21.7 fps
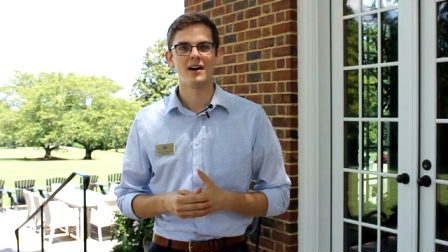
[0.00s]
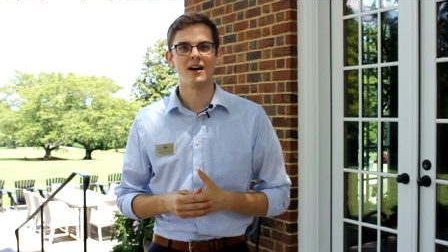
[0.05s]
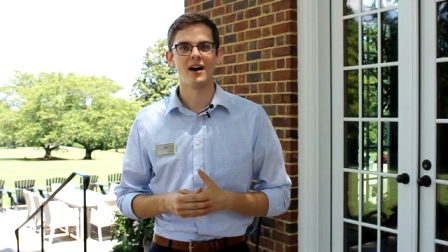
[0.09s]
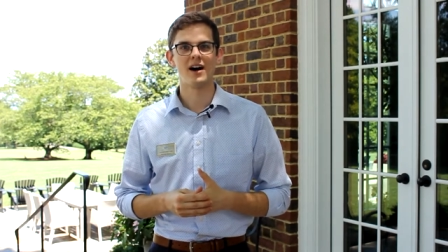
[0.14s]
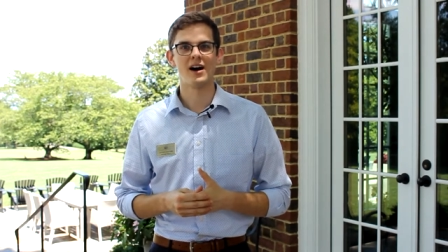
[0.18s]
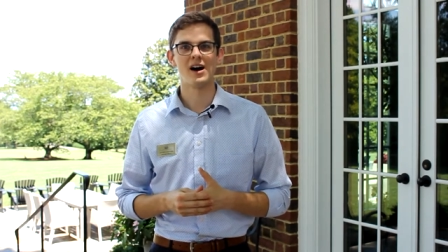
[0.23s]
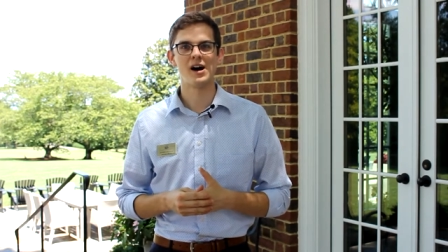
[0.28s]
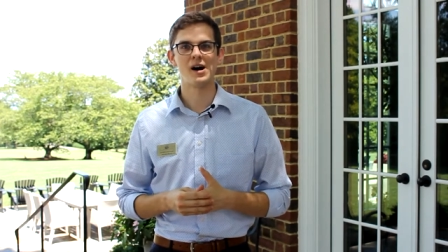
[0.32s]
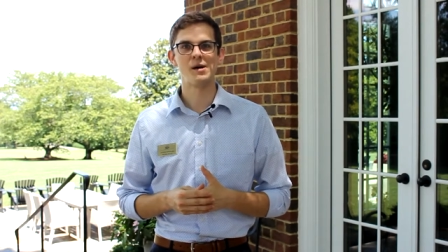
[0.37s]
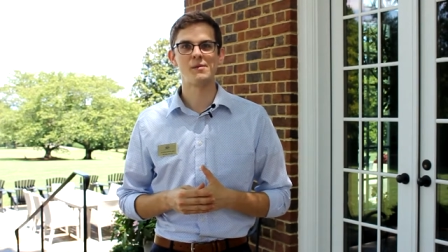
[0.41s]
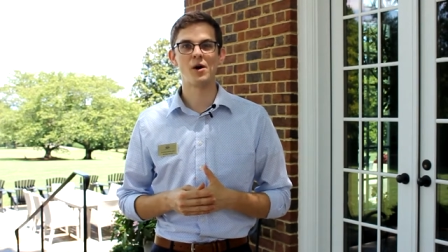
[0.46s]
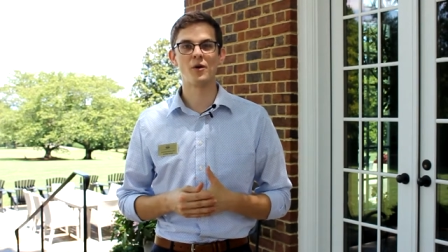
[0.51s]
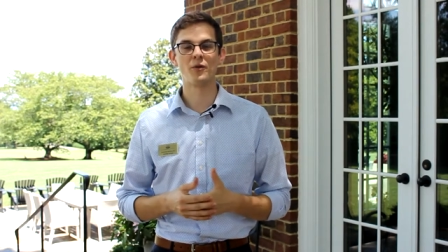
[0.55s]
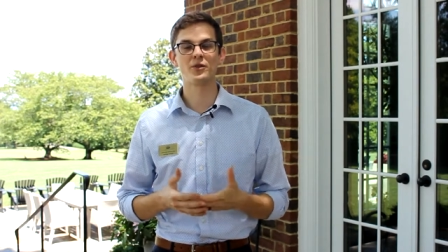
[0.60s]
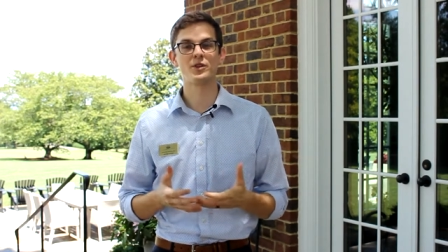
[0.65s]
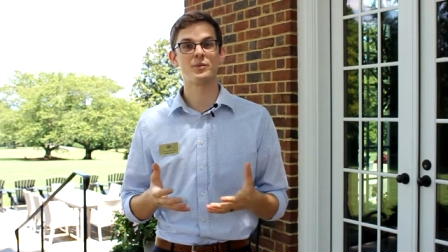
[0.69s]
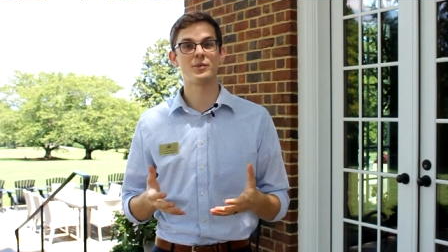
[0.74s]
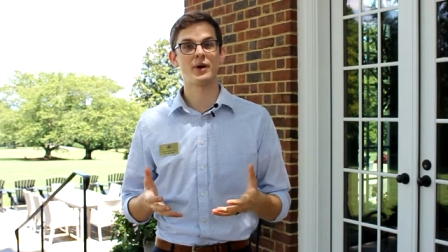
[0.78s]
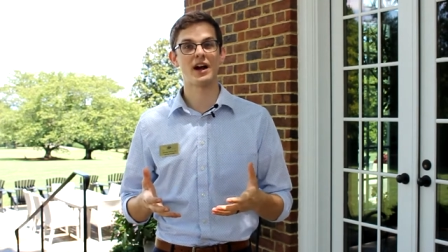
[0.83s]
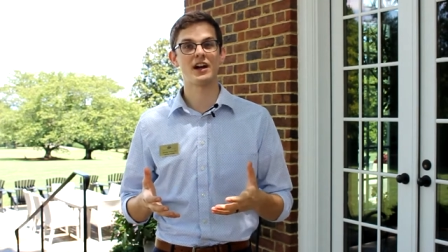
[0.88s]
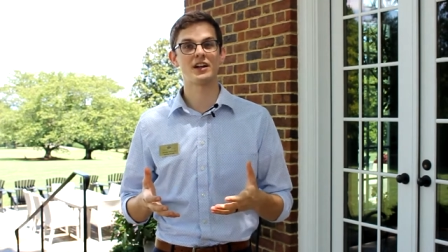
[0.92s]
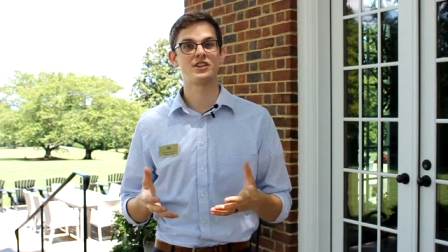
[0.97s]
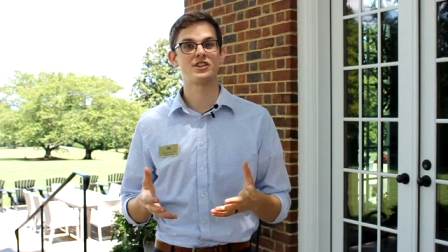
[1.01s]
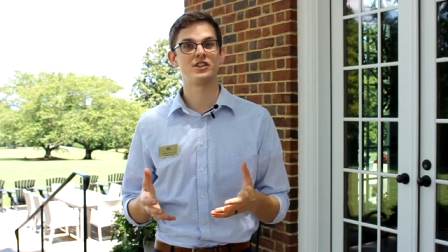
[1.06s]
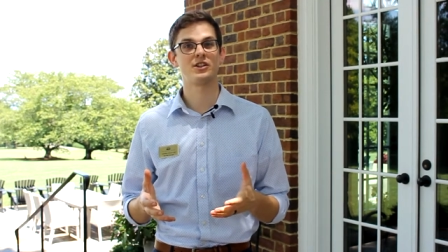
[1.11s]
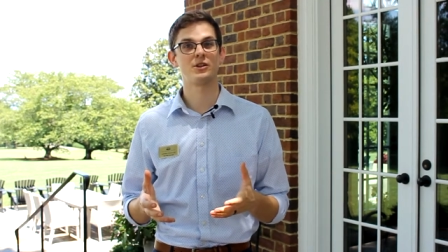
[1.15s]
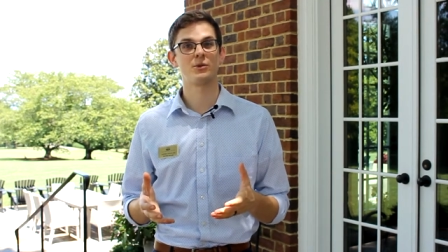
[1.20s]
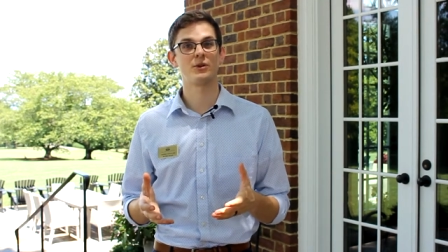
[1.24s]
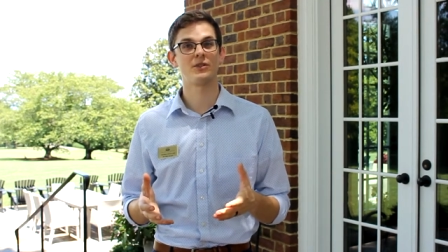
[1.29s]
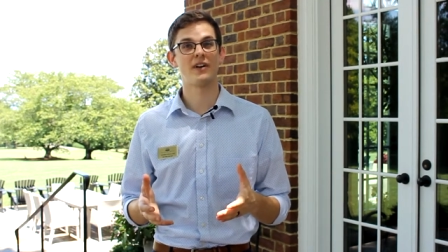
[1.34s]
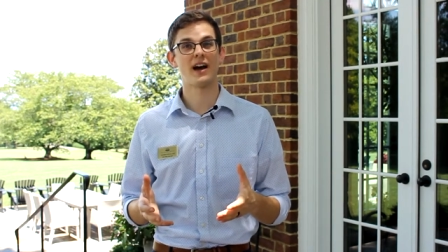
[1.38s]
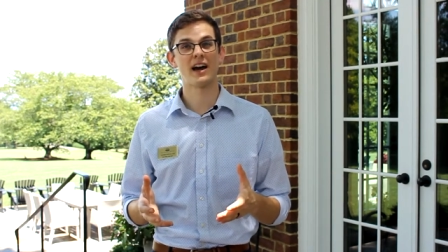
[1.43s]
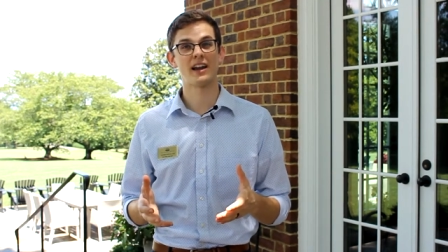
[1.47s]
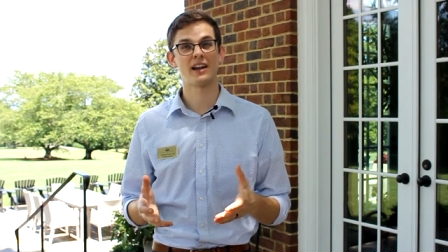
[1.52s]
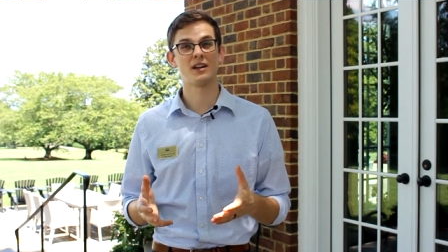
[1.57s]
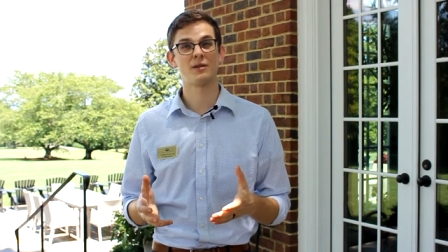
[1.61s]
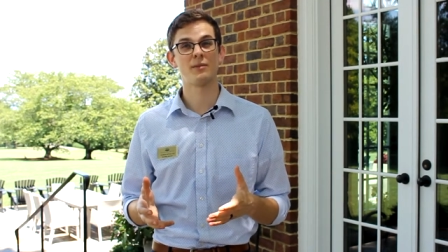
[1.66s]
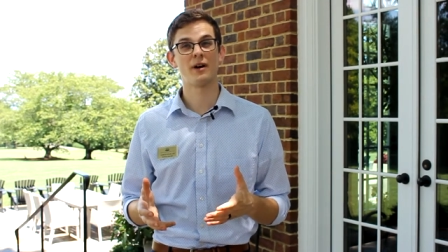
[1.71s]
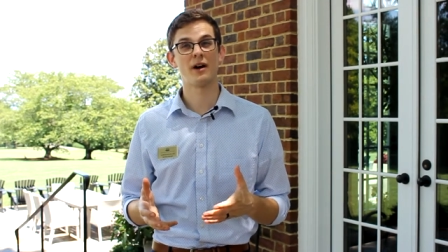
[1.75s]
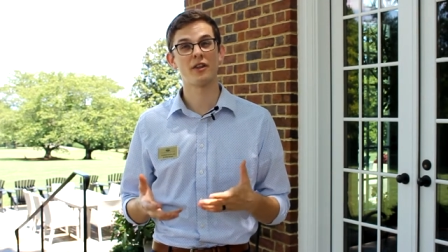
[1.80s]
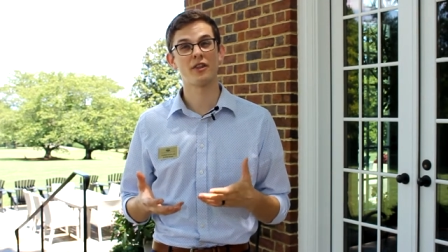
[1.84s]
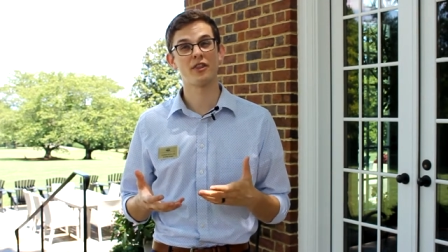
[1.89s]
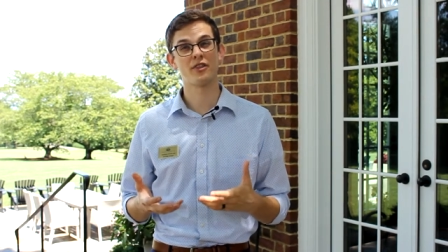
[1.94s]
over the past year we've added
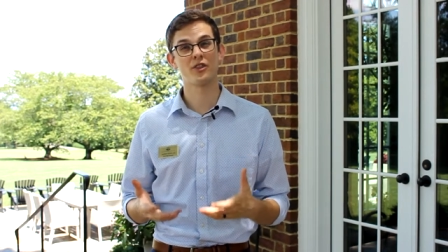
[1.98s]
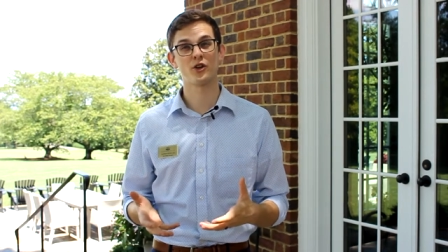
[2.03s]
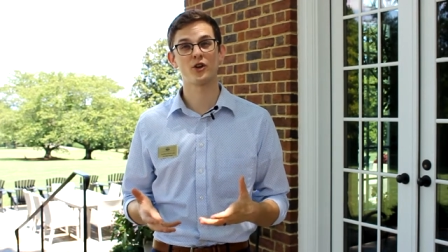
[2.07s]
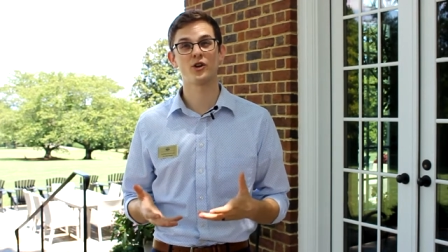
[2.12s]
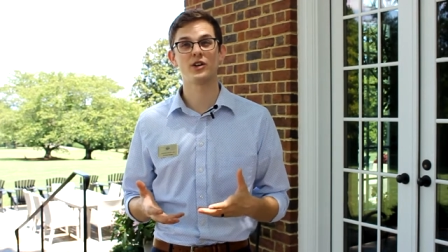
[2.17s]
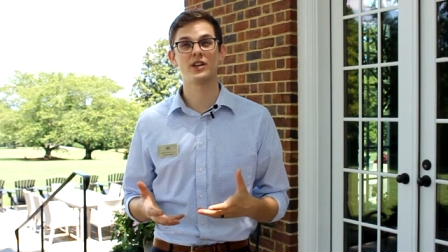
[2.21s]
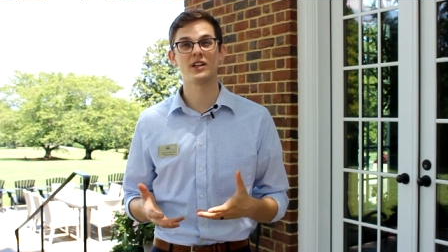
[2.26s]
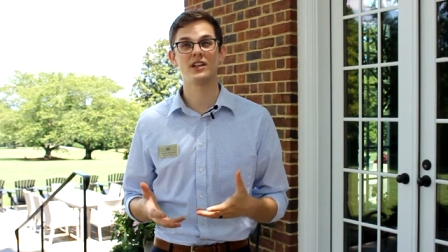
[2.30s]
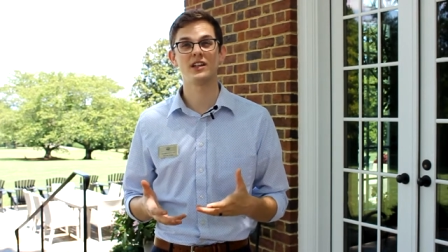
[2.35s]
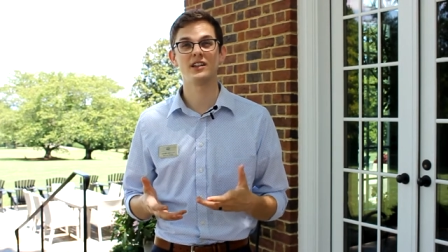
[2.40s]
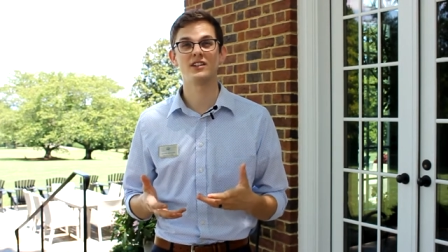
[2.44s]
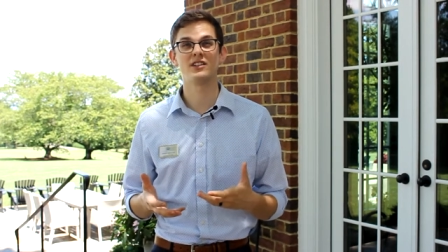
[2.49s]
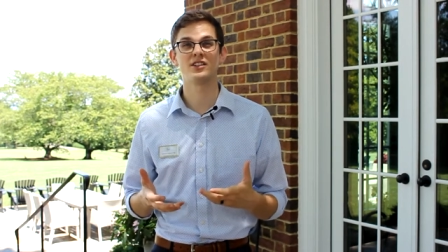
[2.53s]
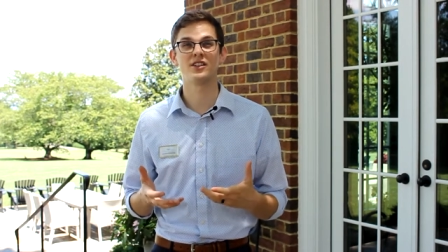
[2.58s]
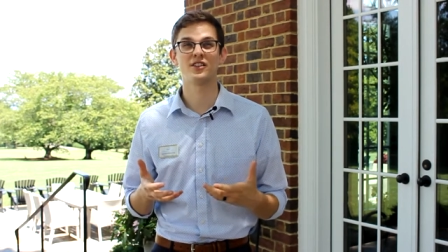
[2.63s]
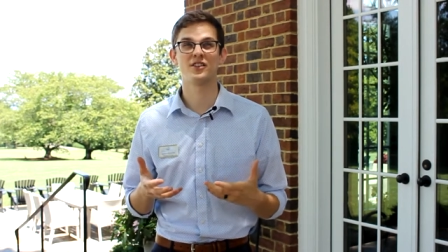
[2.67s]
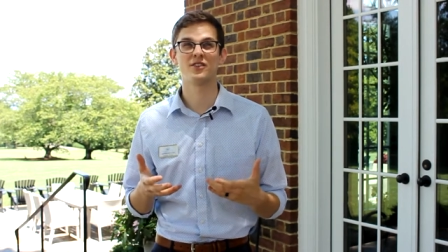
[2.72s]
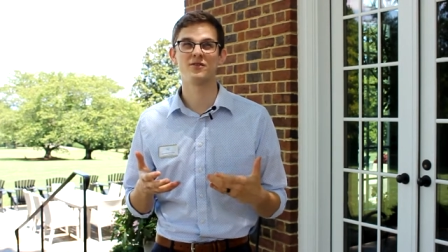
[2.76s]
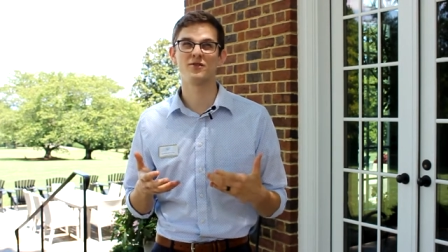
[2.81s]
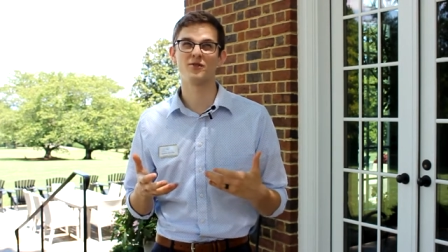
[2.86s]
about 30 to